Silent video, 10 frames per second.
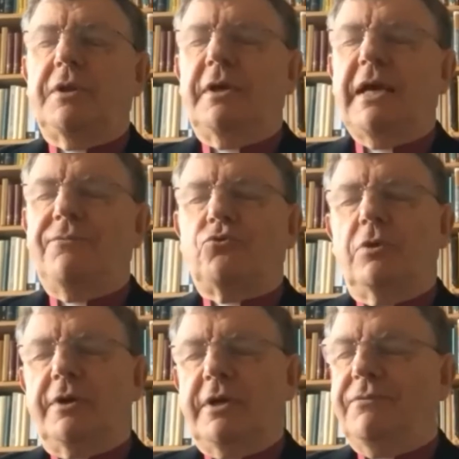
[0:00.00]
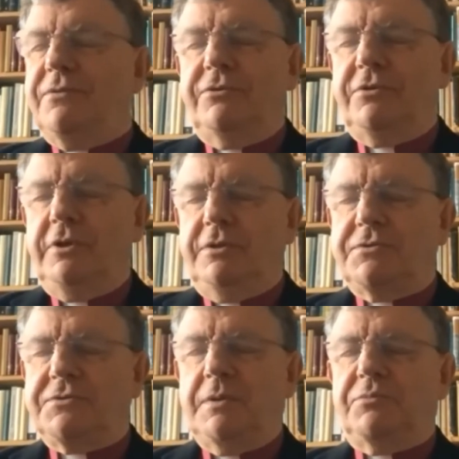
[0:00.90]
I have indeed
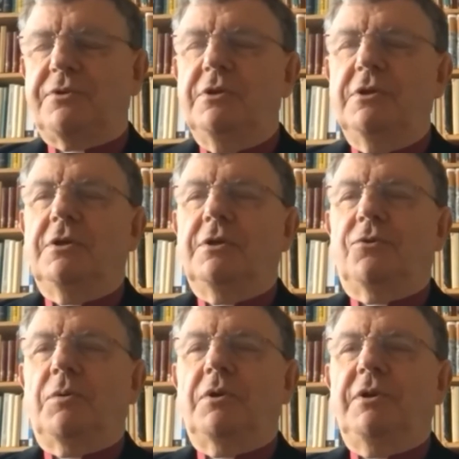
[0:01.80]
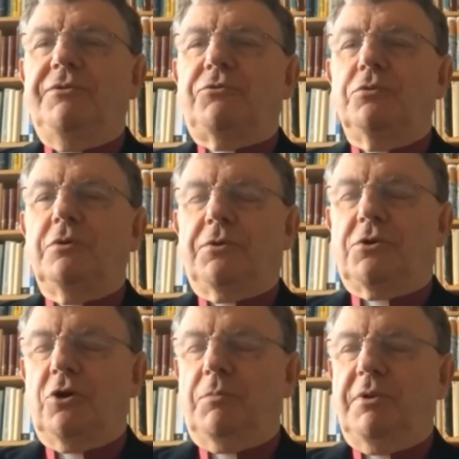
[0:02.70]
sipped from at least 2 of the
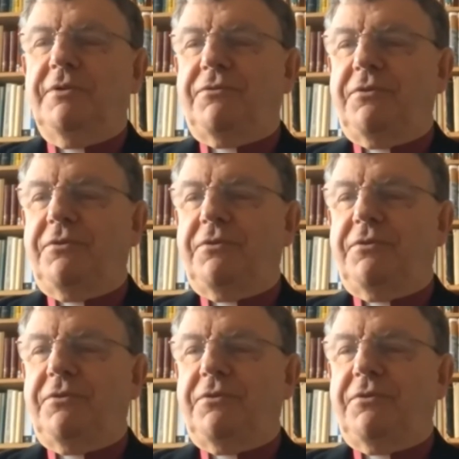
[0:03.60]
goblets.